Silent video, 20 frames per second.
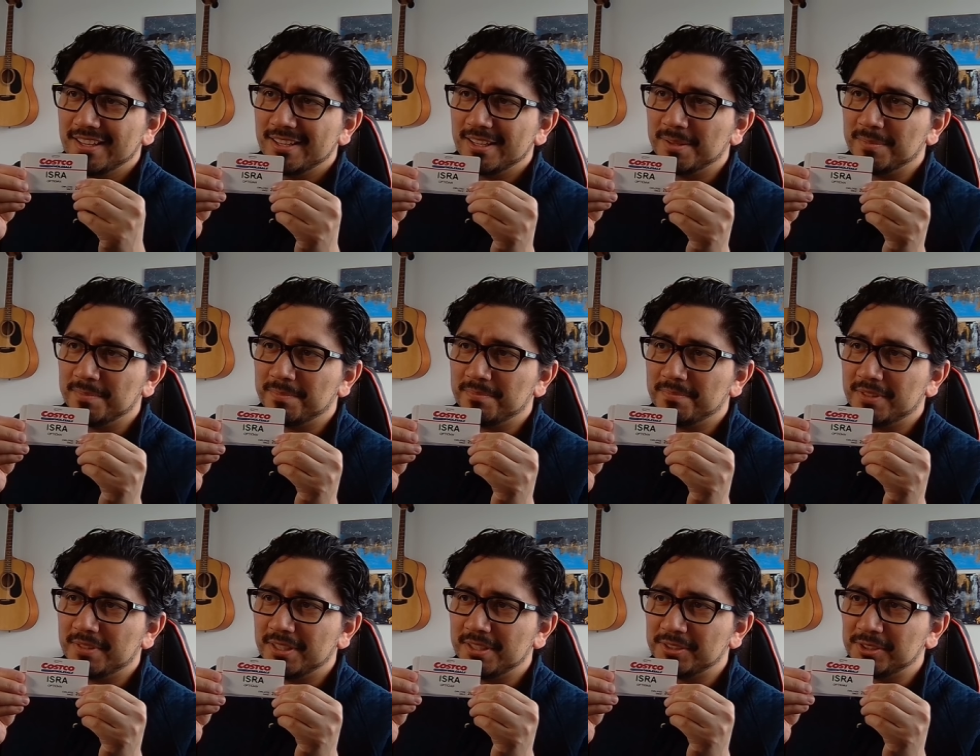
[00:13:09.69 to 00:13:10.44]

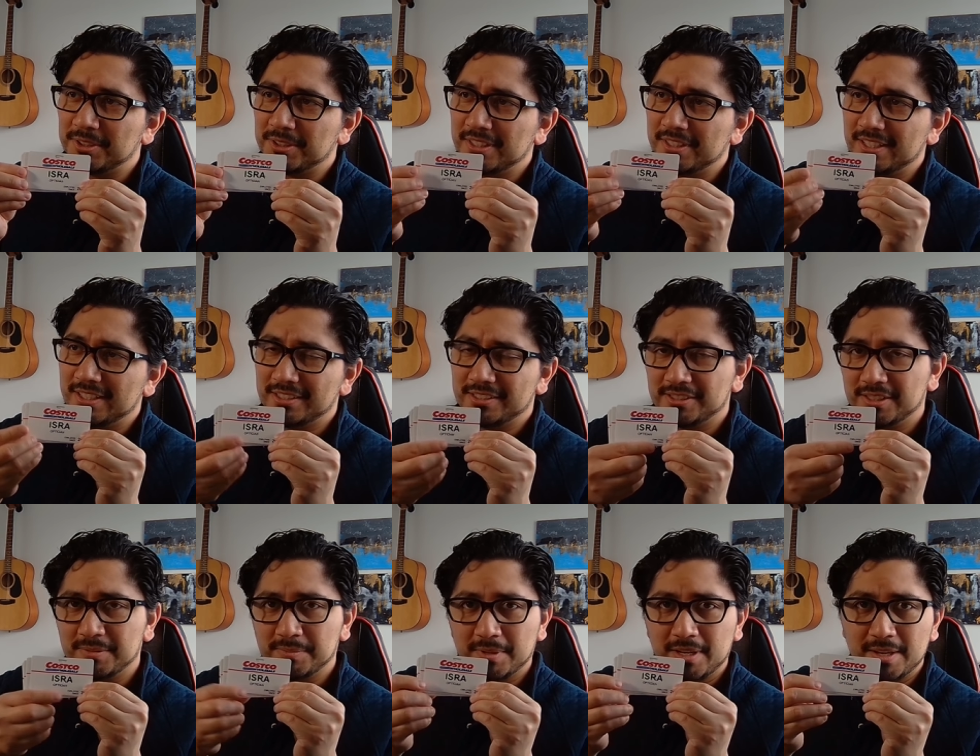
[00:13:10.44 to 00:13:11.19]
Optician, I
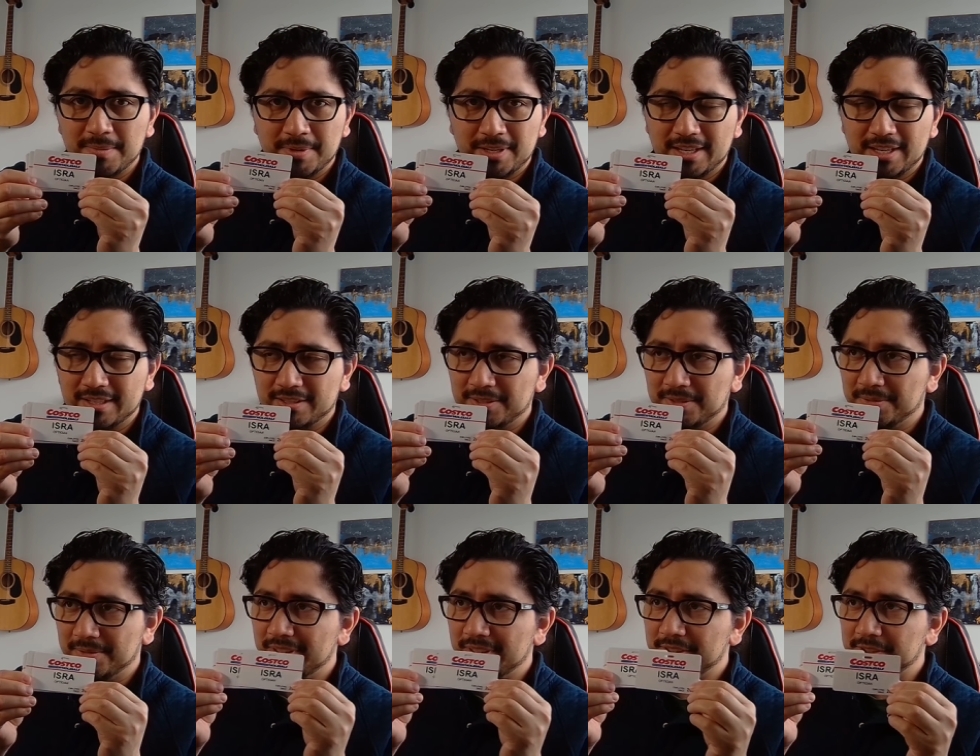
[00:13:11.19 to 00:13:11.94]
changed my name again
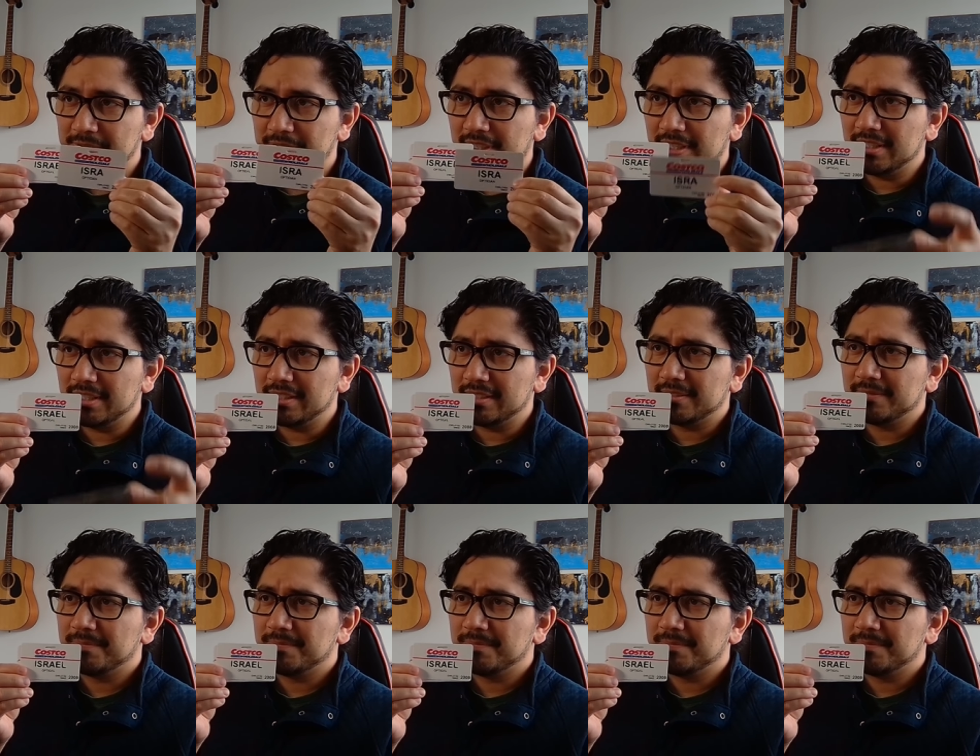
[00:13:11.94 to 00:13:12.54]
to Isra.